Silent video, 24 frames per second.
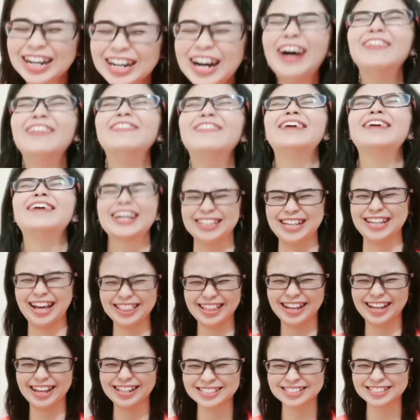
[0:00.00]
Oh my god,
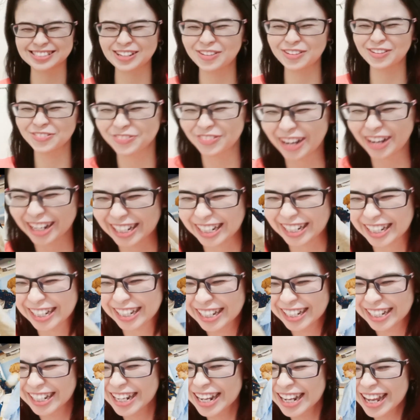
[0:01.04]
that's so funny.
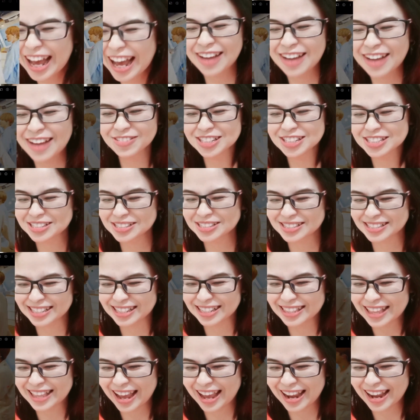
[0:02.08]
I want to
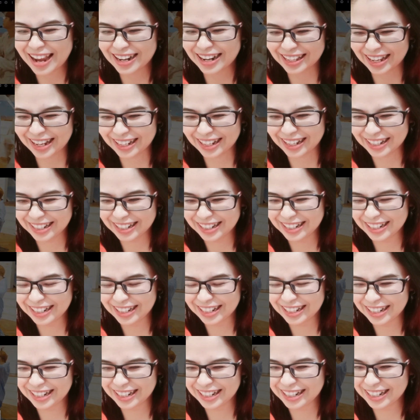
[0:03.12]
see that again.
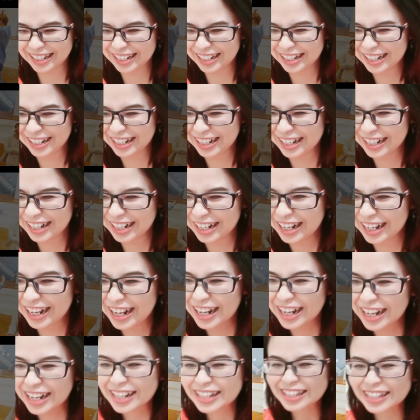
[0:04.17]

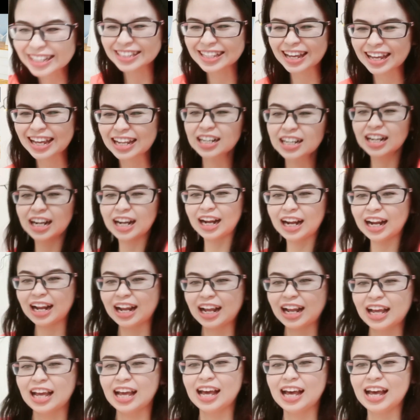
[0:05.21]
Look at that.
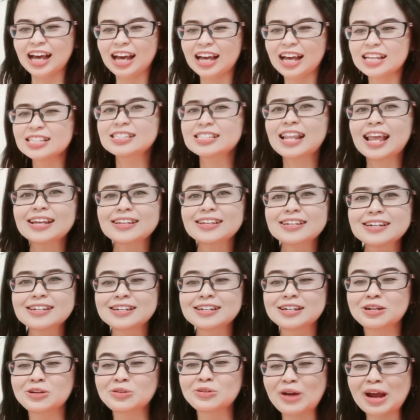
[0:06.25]
It's like a
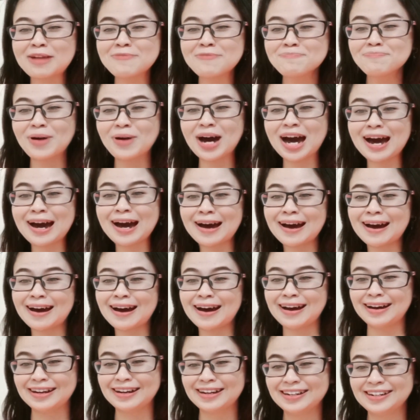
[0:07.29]

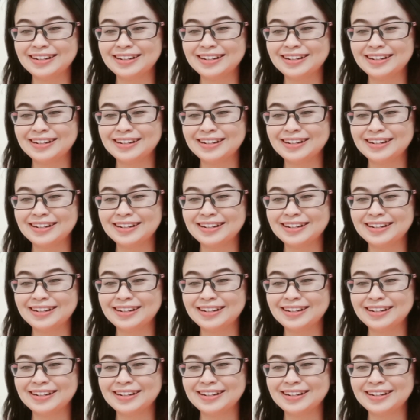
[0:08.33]
grandpa.